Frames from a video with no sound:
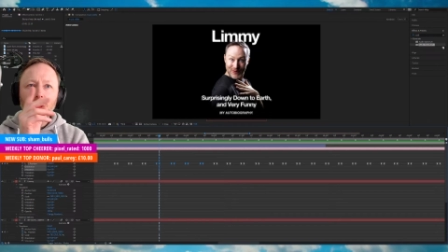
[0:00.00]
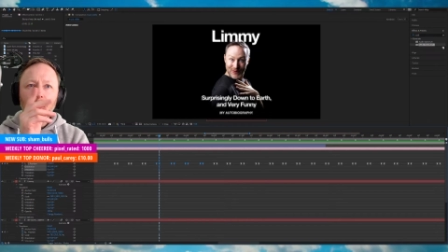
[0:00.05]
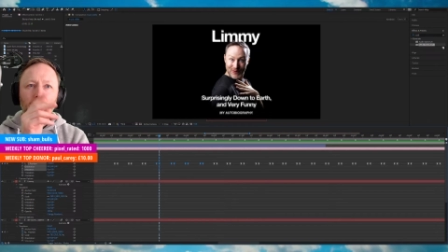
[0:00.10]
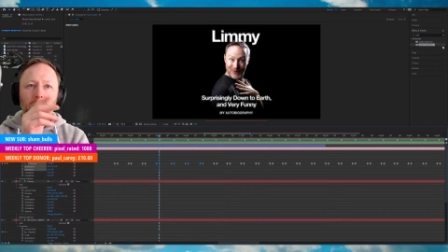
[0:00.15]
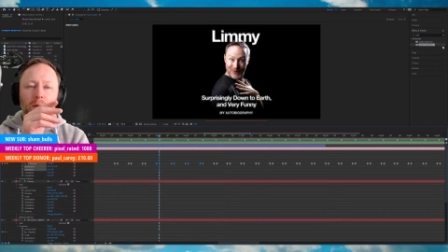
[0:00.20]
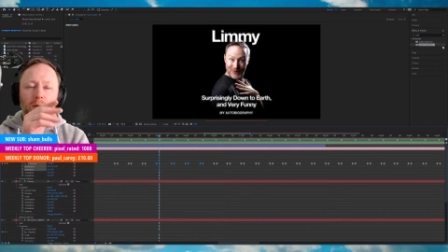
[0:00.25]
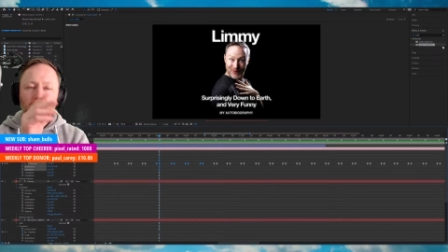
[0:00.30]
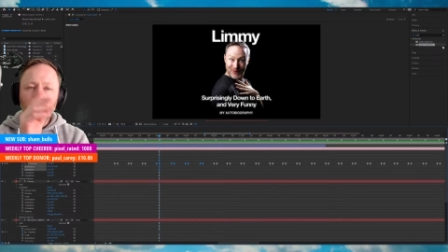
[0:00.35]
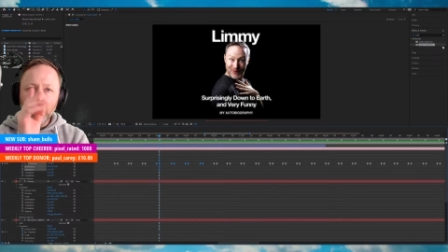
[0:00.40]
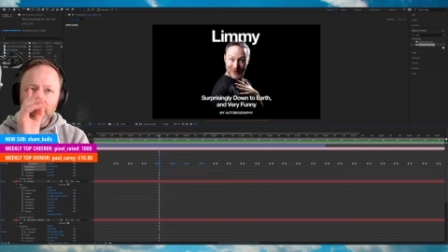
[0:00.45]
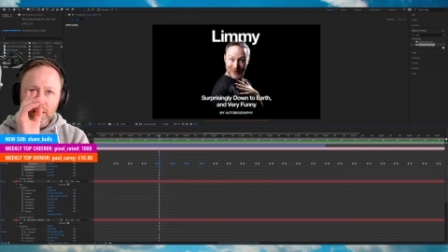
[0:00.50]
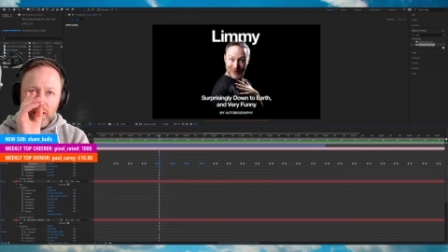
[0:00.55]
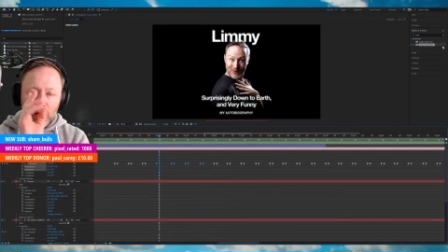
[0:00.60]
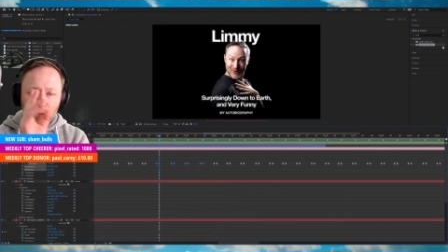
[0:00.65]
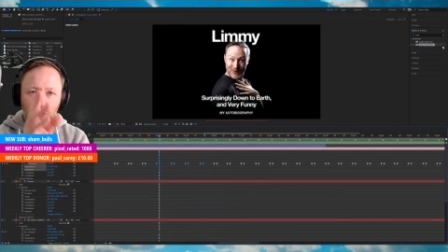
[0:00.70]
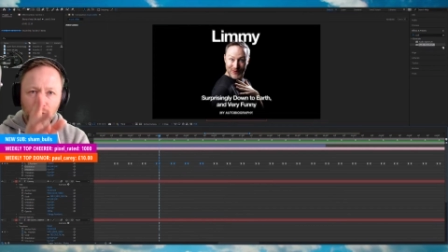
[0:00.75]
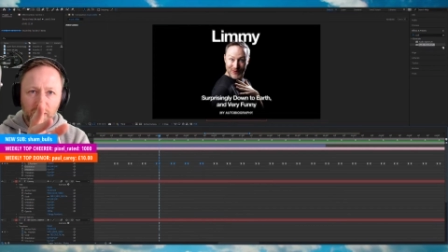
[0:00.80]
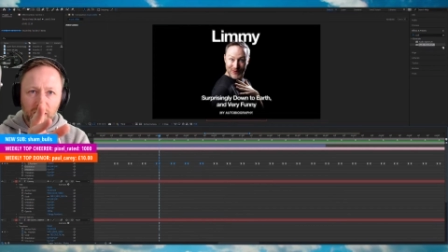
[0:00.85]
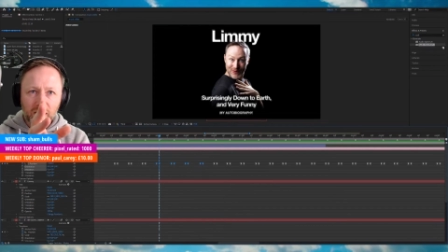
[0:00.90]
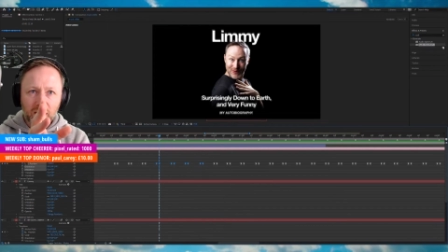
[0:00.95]
Maybe
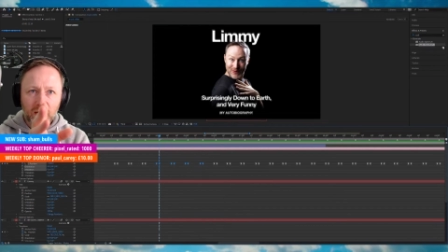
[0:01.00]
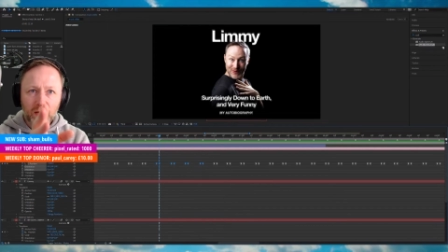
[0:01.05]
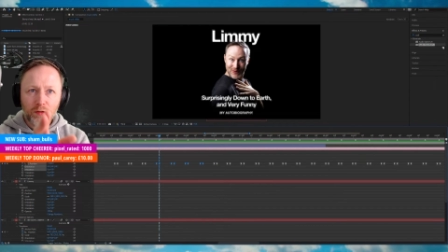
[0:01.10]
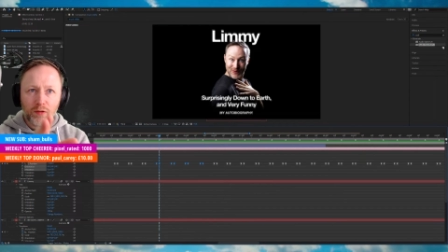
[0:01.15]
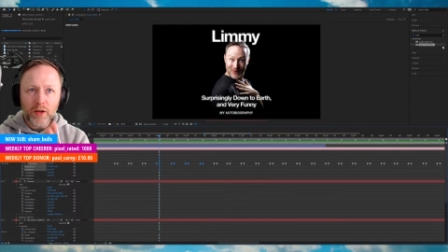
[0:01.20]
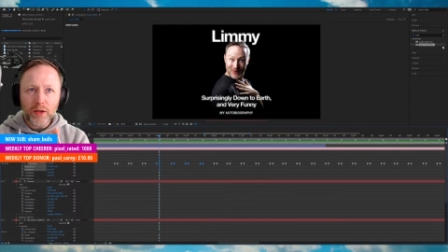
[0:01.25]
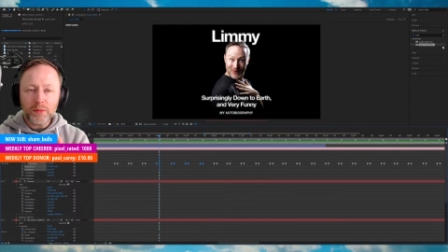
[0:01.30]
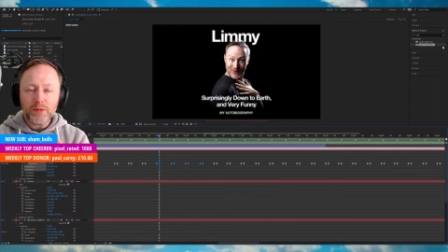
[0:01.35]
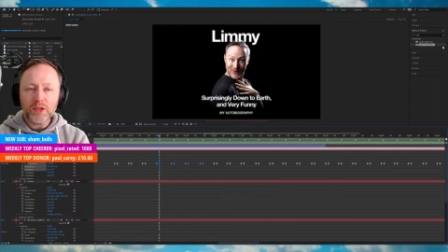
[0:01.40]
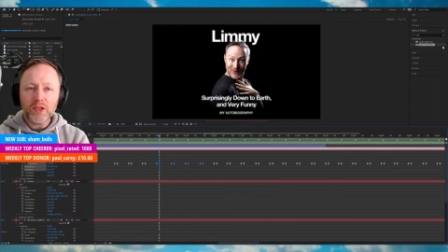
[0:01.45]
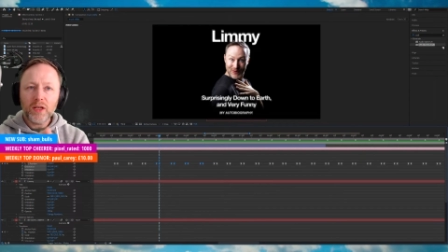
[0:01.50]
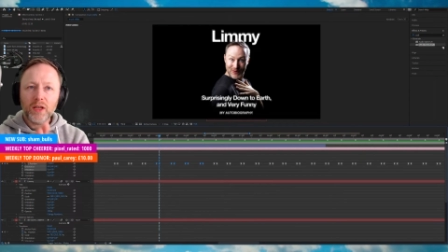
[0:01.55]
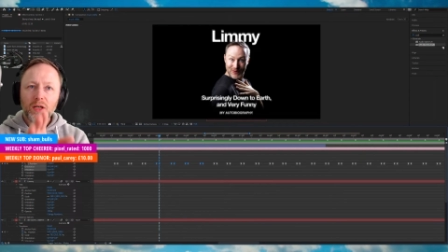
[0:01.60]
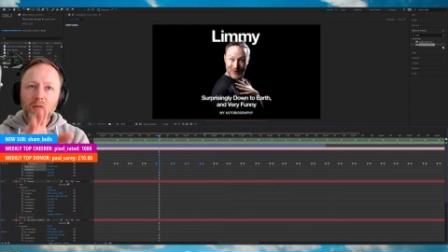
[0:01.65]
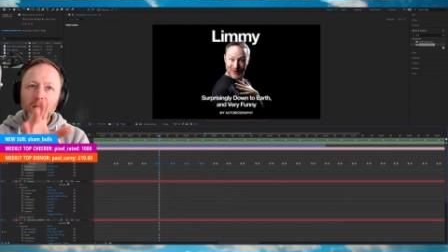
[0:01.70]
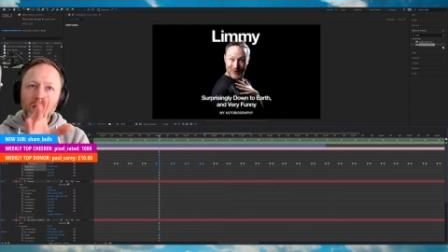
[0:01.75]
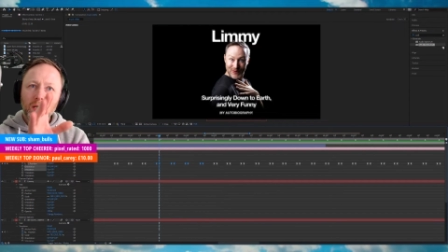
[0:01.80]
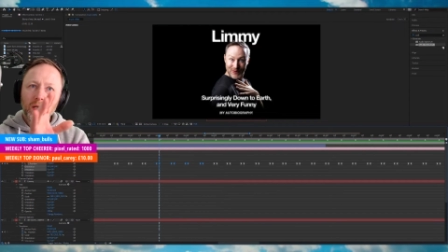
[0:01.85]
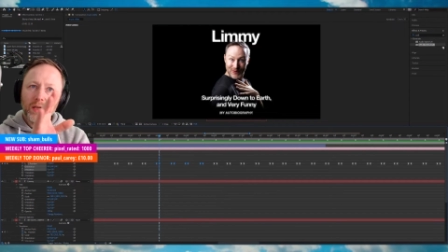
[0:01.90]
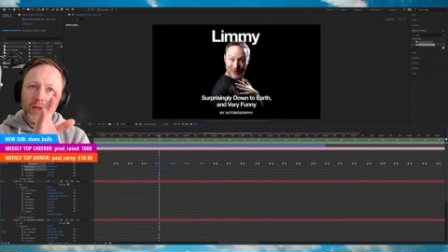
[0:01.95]
definitely the keyframes.
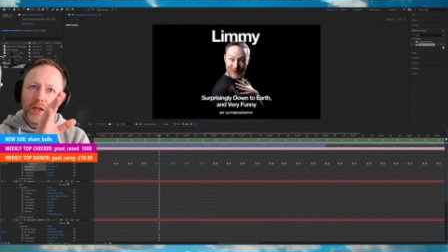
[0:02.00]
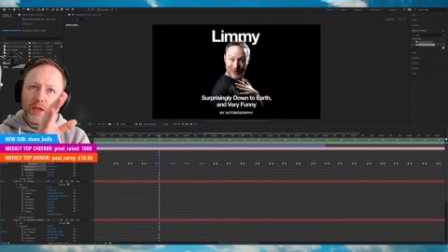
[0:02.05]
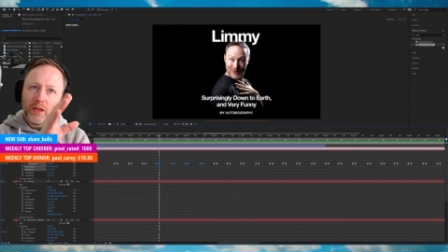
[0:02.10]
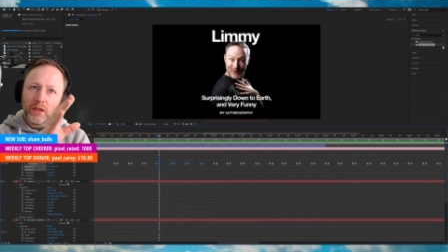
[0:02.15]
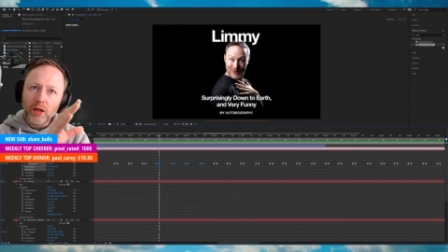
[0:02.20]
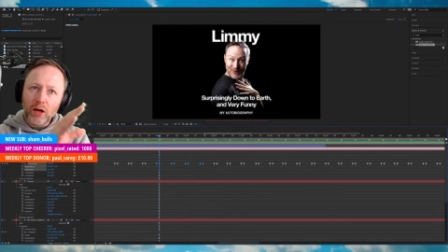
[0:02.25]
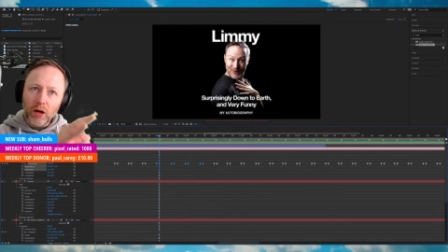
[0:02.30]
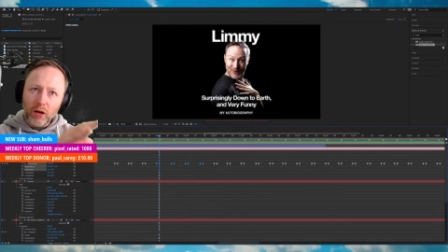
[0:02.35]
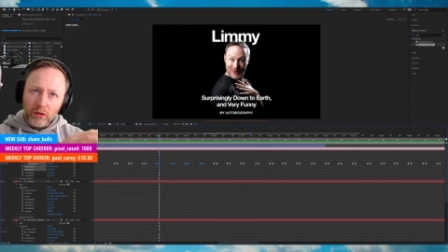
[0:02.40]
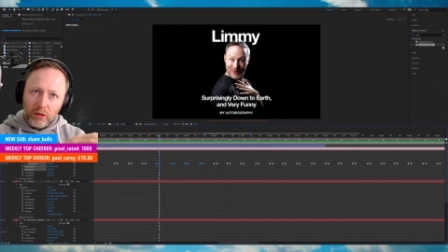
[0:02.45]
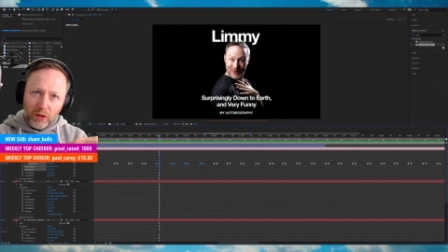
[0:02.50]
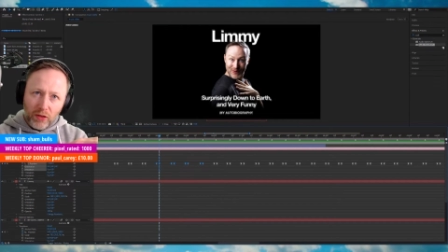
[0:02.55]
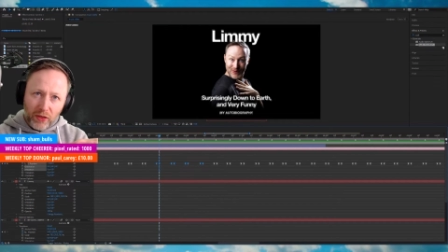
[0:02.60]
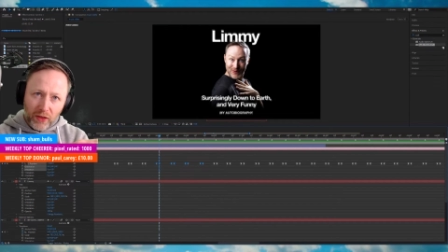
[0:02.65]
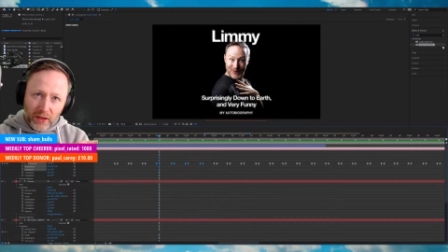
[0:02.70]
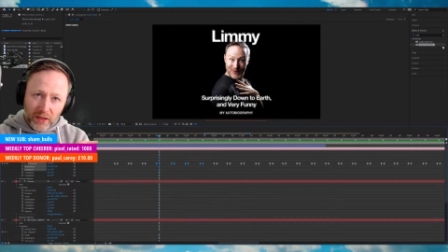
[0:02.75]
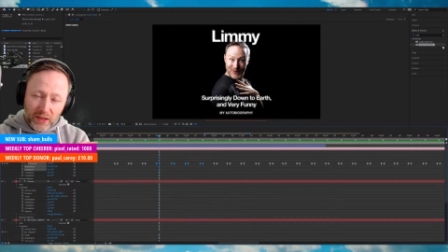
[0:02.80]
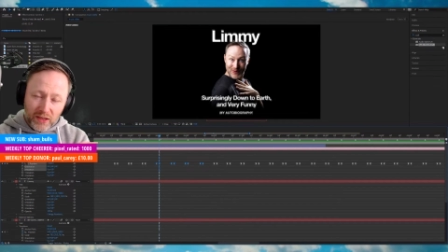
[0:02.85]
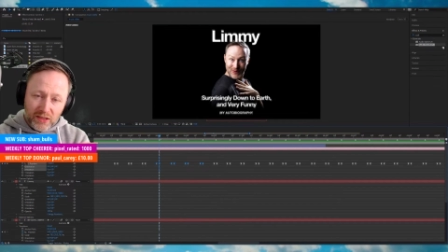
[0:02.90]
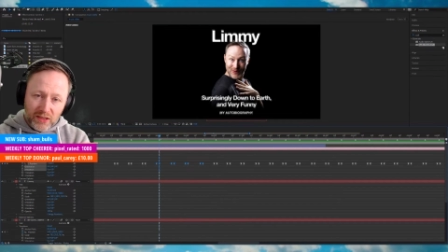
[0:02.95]
The other
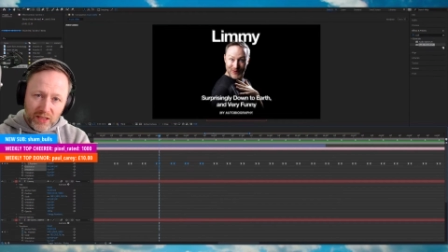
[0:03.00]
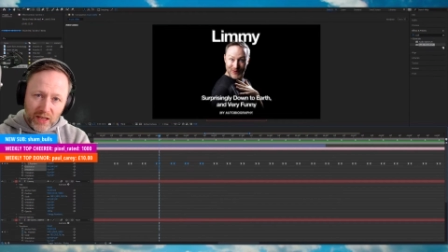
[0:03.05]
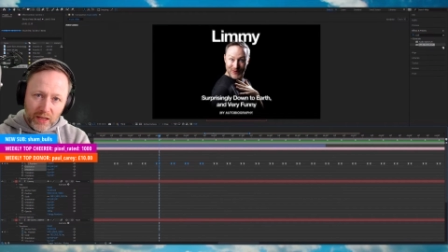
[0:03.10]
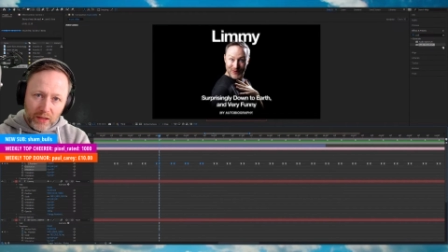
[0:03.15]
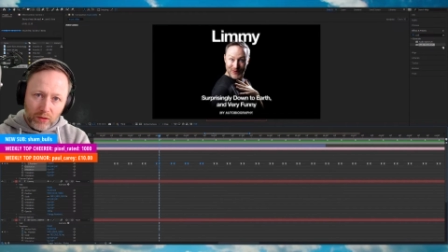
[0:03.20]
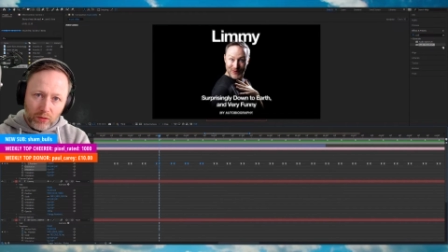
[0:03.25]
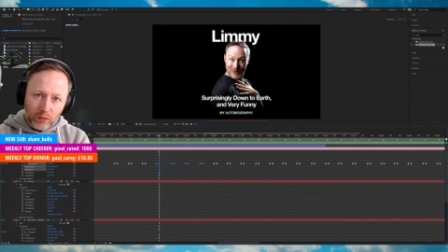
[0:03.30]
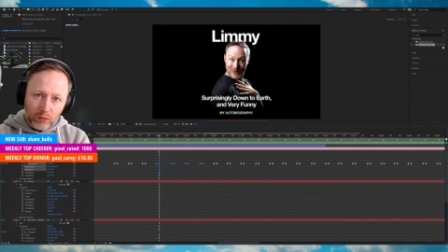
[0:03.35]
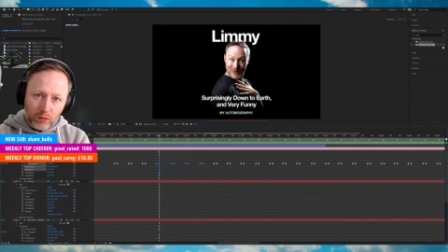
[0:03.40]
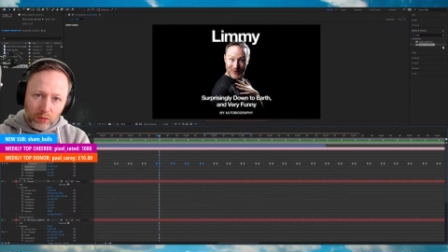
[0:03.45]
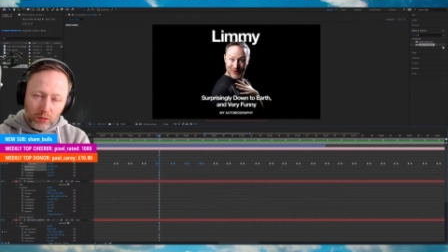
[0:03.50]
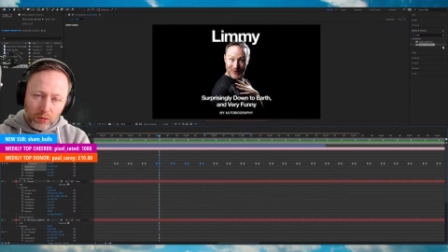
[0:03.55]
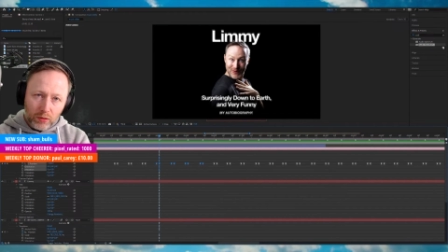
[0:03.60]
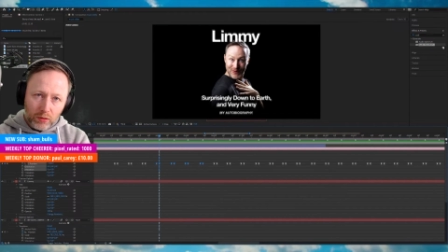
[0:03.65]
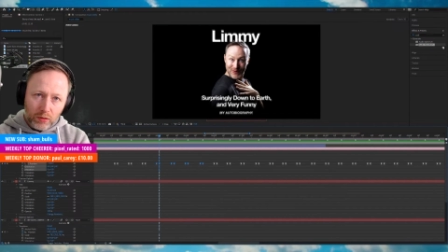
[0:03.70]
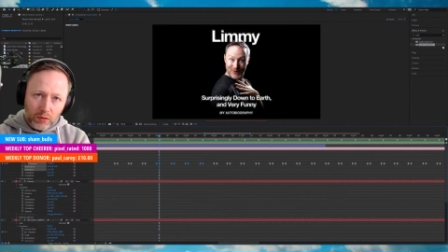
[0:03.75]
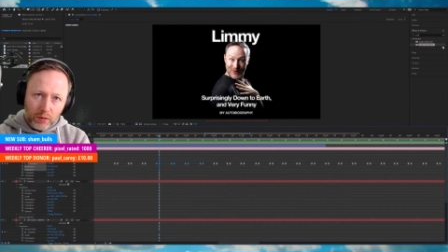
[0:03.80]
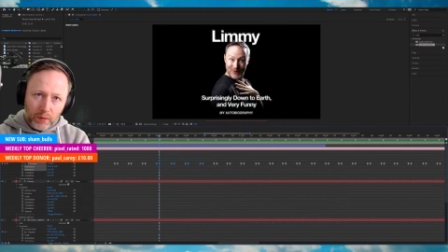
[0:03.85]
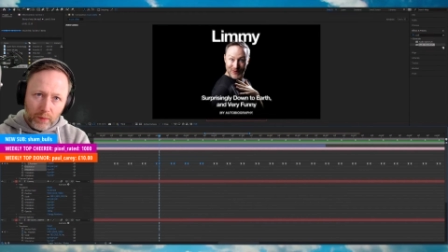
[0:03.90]
thing you said though,